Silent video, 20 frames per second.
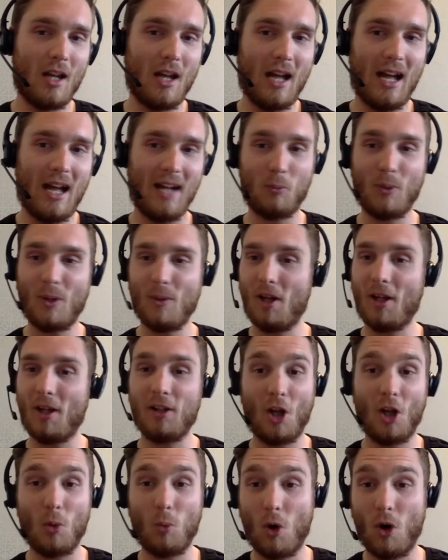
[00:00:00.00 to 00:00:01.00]
and we were like, you
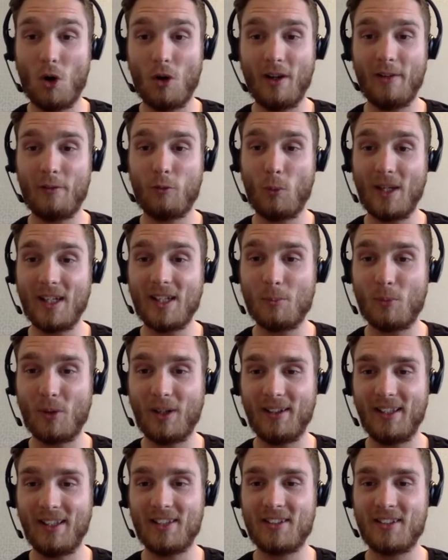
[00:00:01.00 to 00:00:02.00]
know what? If we can
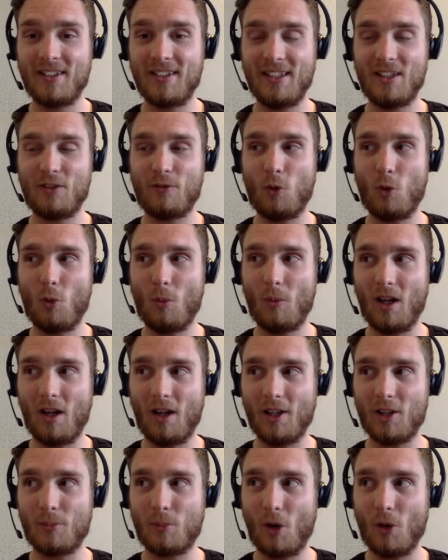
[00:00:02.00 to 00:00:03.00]
bring this this
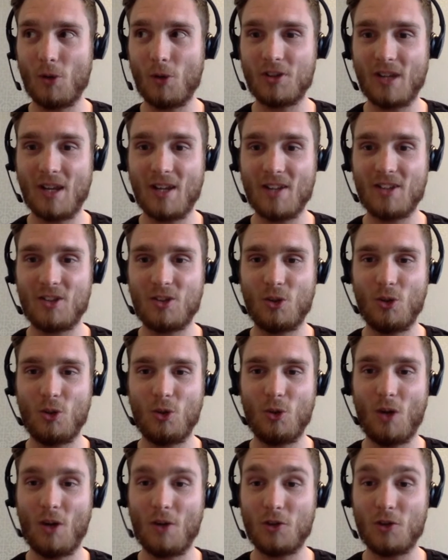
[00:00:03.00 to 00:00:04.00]
formalized process
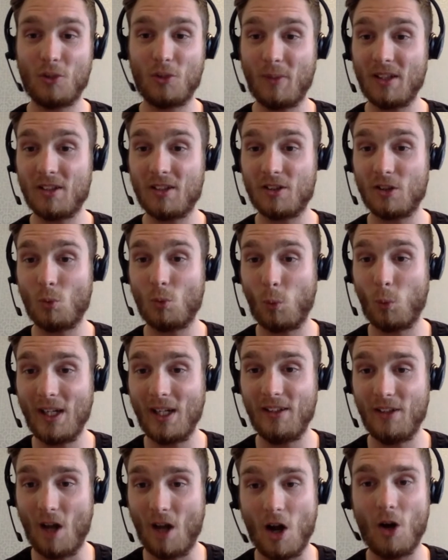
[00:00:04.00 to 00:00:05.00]
to hundreds of businesses, we
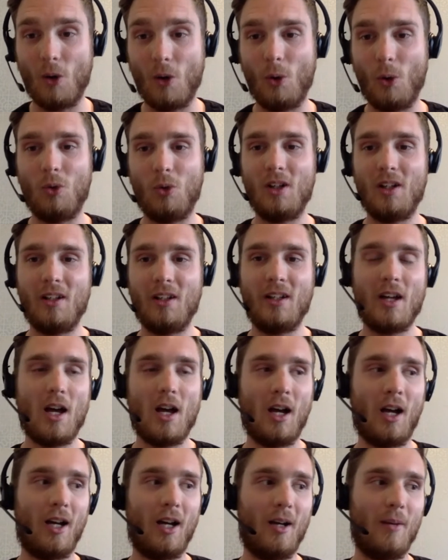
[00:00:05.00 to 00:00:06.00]
know
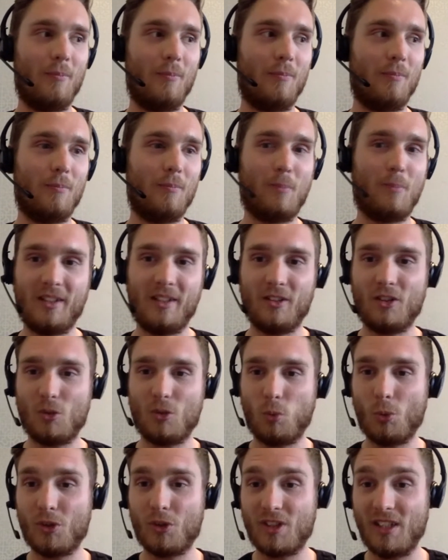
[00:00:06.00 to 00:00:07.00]
um, businesses
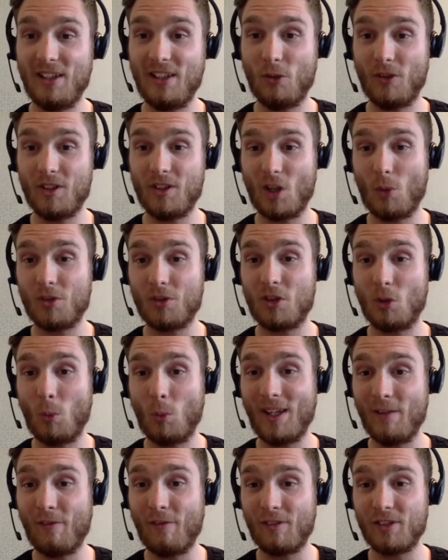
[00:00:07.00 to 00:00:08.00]
will see the results that
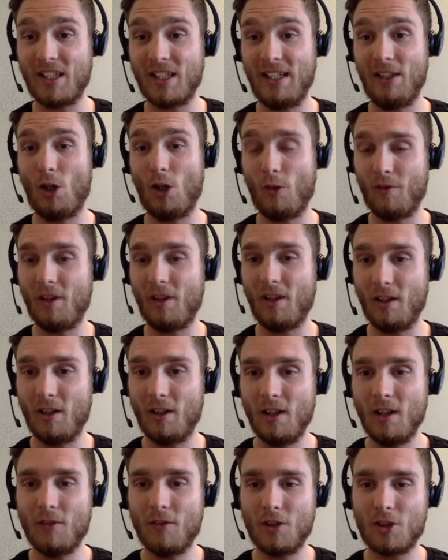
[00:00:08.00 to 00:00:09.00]
we have seen over the,
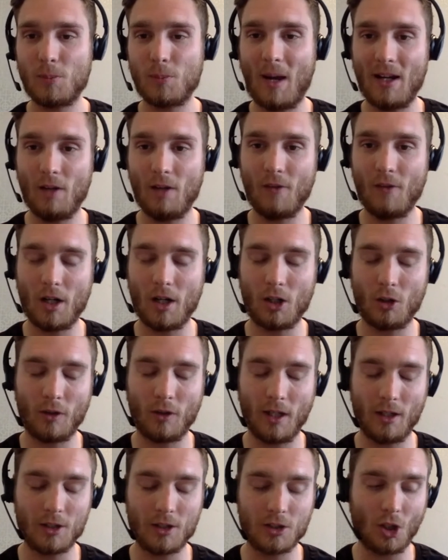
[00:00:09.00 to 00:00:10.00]
the span of our
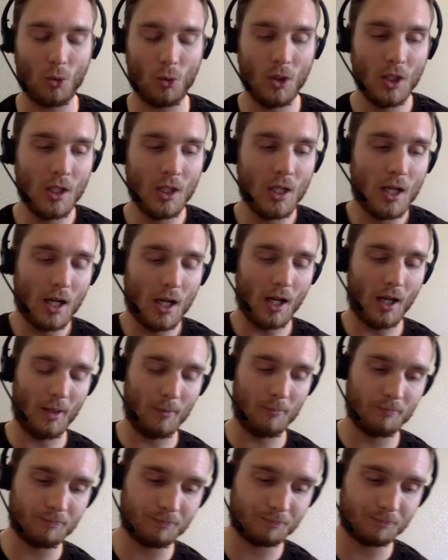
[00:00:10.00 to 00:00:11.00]
career. So,
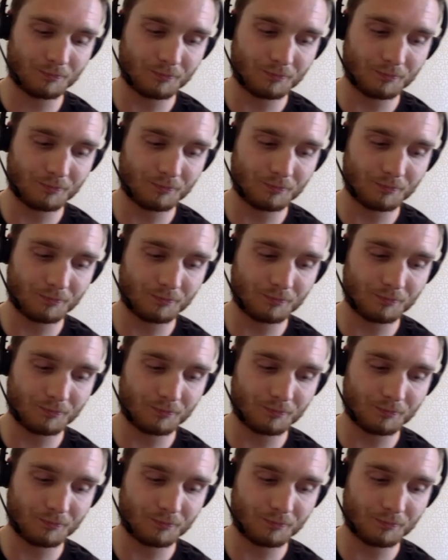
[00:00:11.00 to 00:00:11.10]
um,